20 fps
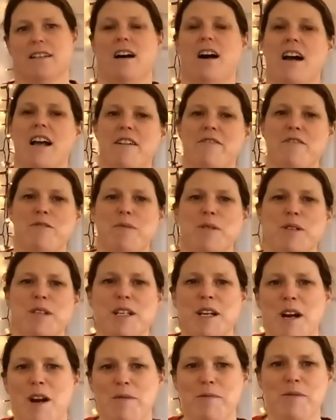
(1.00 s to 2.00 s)
Hi
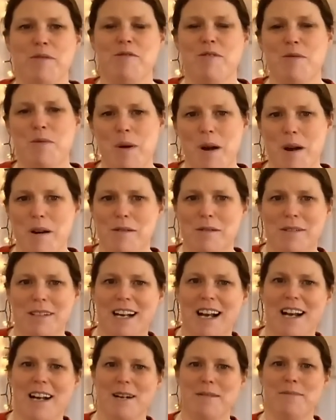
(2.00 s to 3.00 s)
everybody, I hope you're all well.
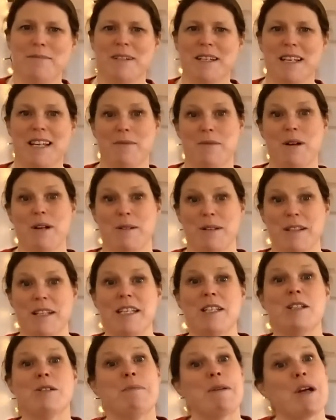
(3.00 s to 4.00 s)

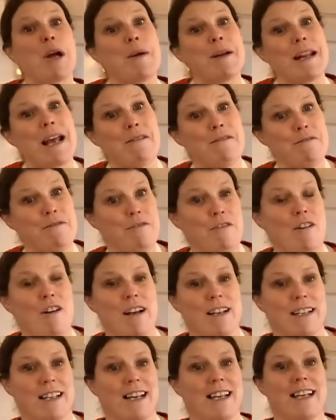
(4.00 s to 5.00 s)
This will be going out on
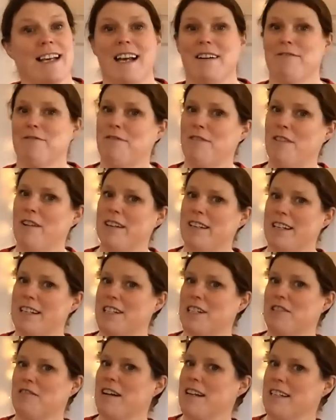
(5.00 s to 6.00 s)
Friday, and
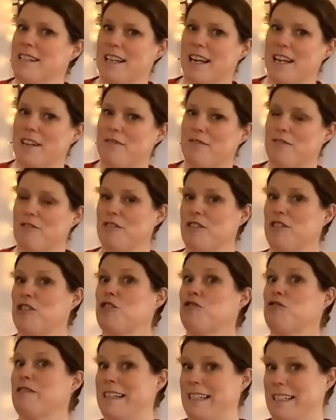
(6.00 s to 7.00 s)
Friday's a great day for a
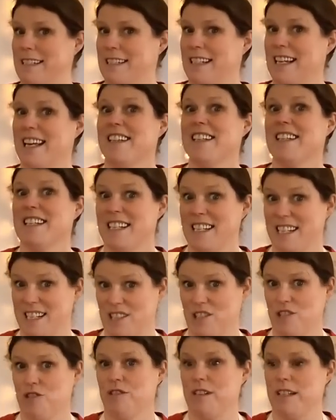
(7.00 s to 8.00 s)
treat, and this is
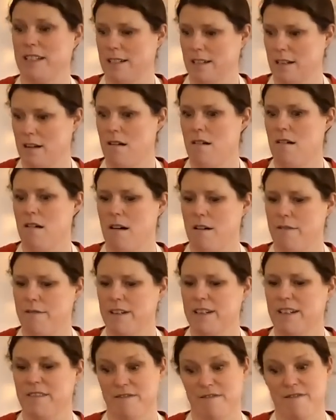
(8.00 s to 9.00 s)
a treat and a half.
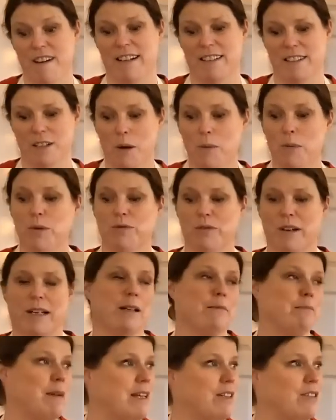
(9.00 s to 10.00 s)
And in fact, I would
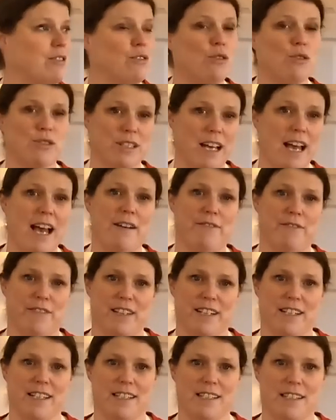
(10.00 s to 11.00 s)
recommend not to have
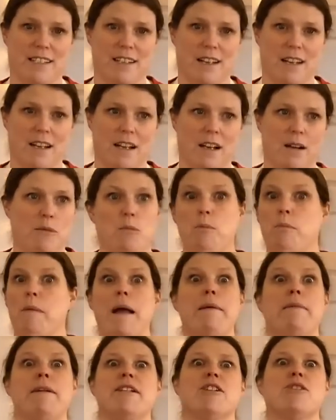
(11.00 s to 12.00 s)
this
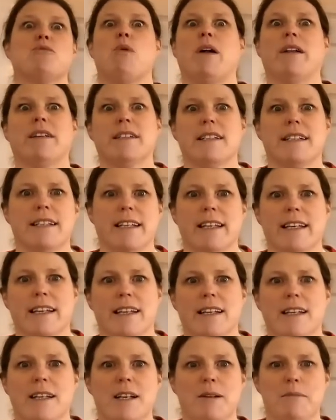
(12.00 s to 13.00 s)
maybe just once a
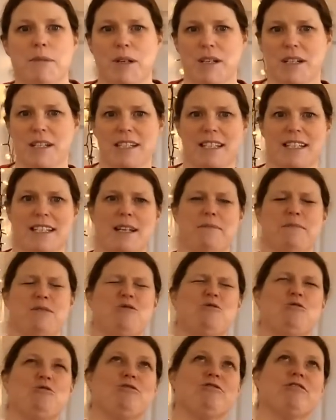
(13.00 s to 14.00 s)
year because it seems
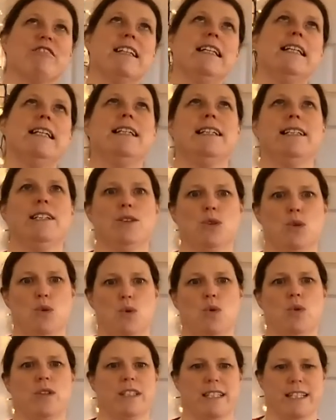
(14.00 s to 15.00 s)
really
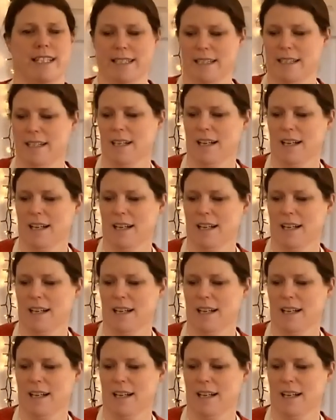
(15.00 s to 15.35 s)
naughty.